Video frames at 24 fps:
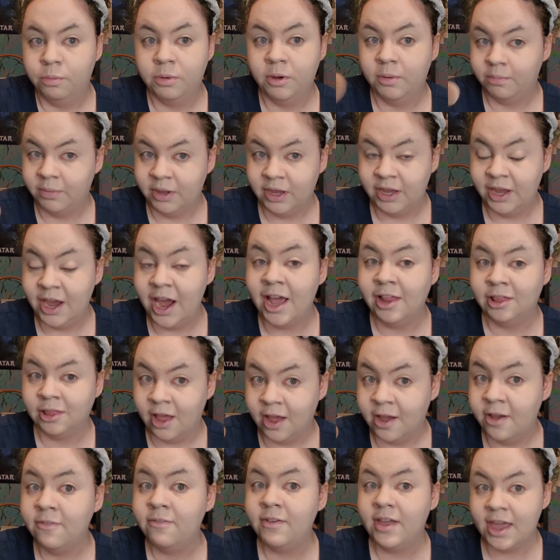But me, I
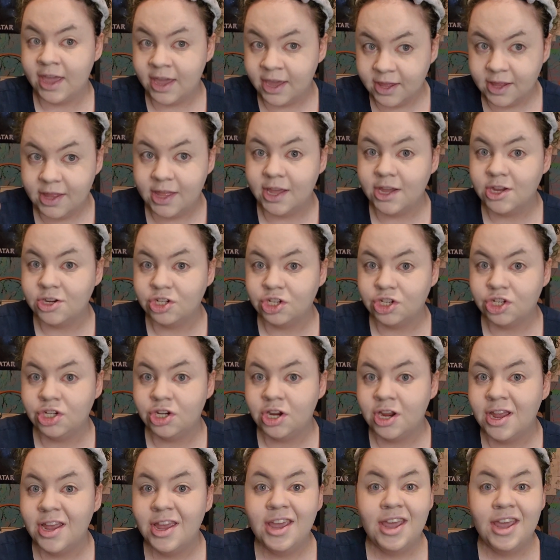love English,